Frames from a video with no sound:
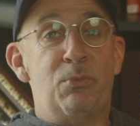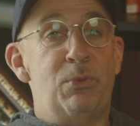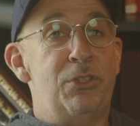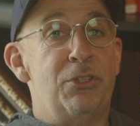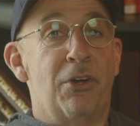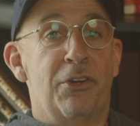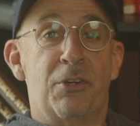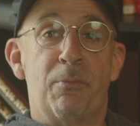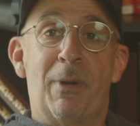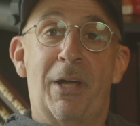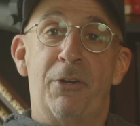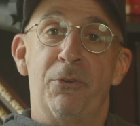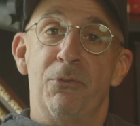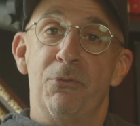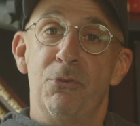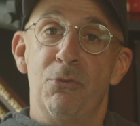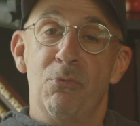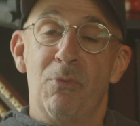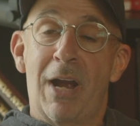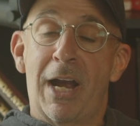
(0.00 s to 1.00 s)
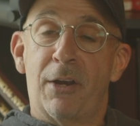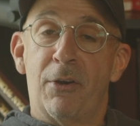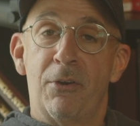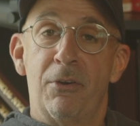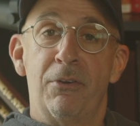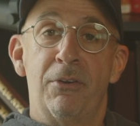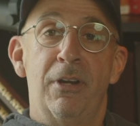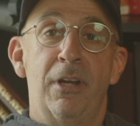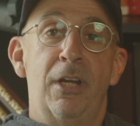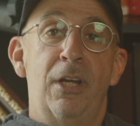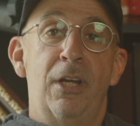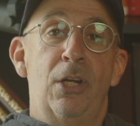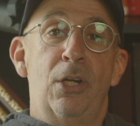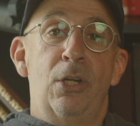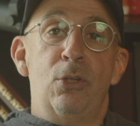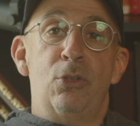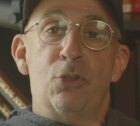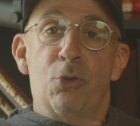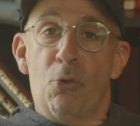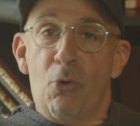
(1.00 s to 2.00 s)
We talked about her new record,
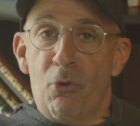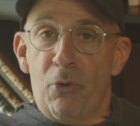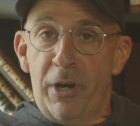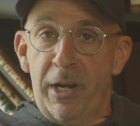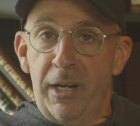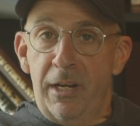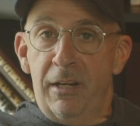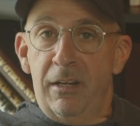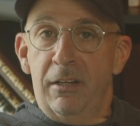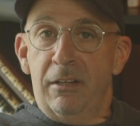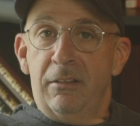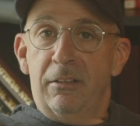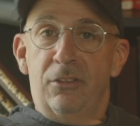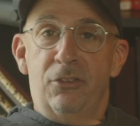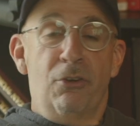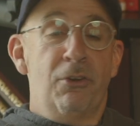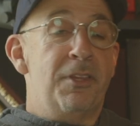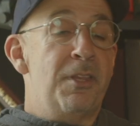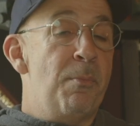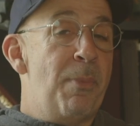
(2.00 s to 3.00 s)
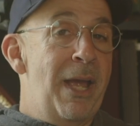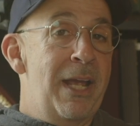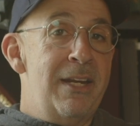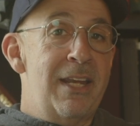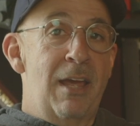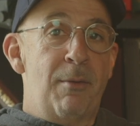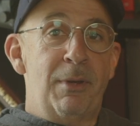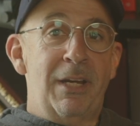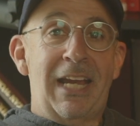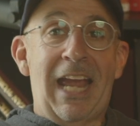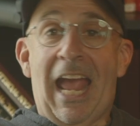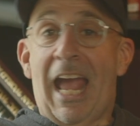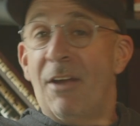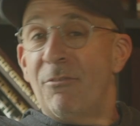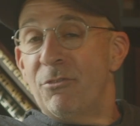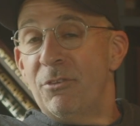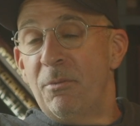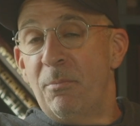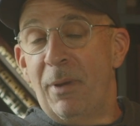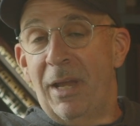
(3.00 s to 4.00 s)
touring during the pandemic,
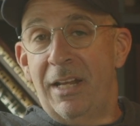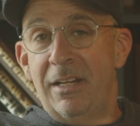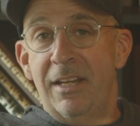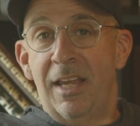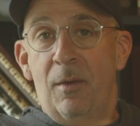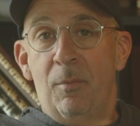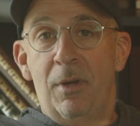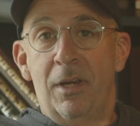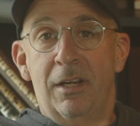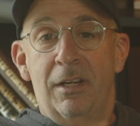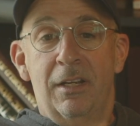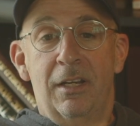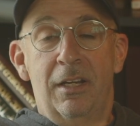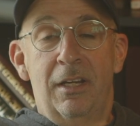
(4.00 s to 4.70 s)
after the pandemic,